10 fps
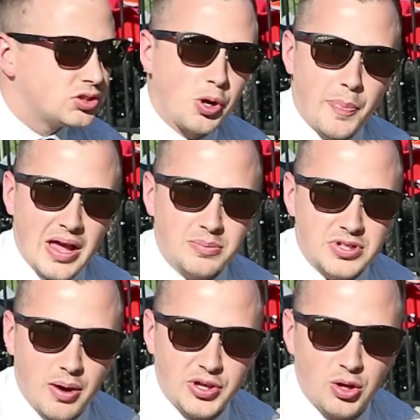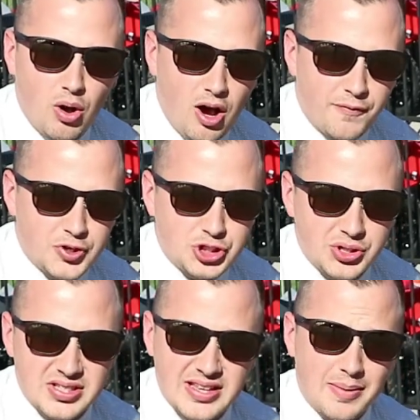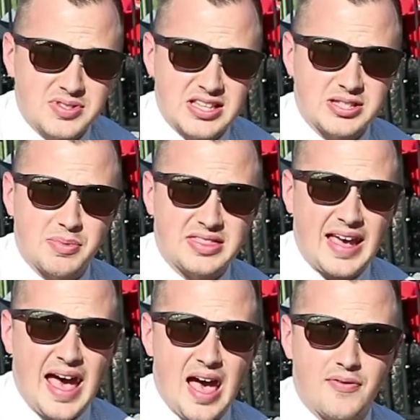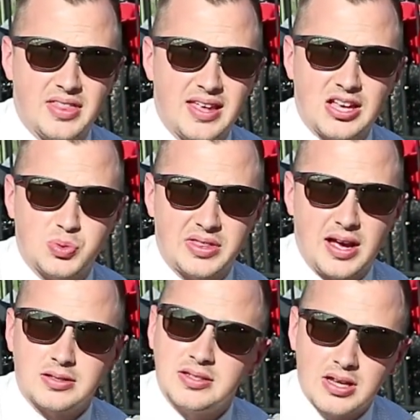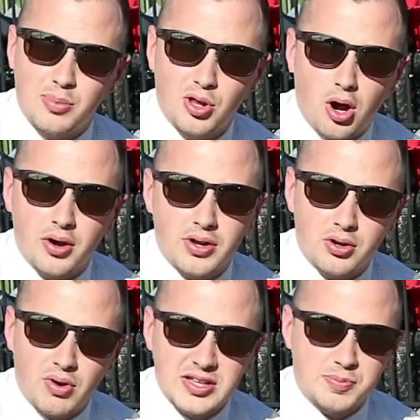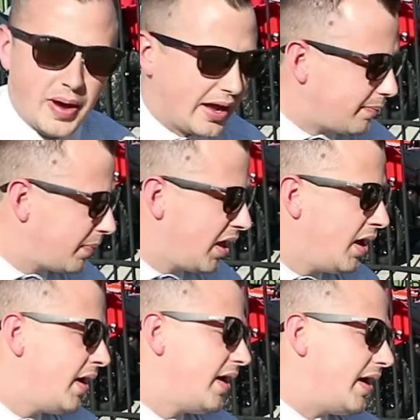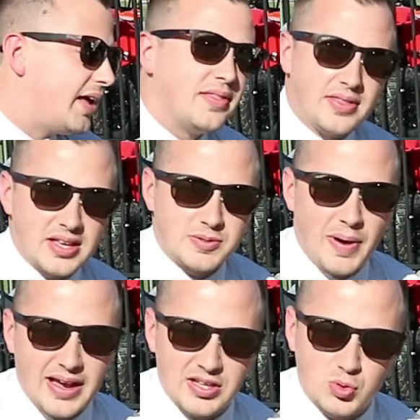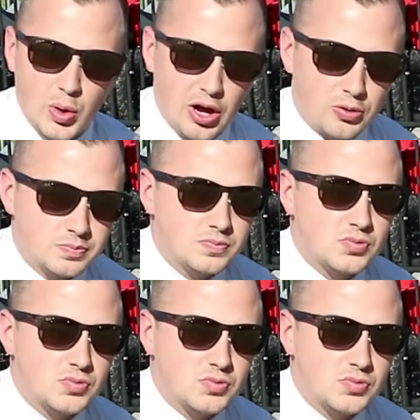So BMW offers you the same system that they have in the S1000RR, their race bike, in this bike as well.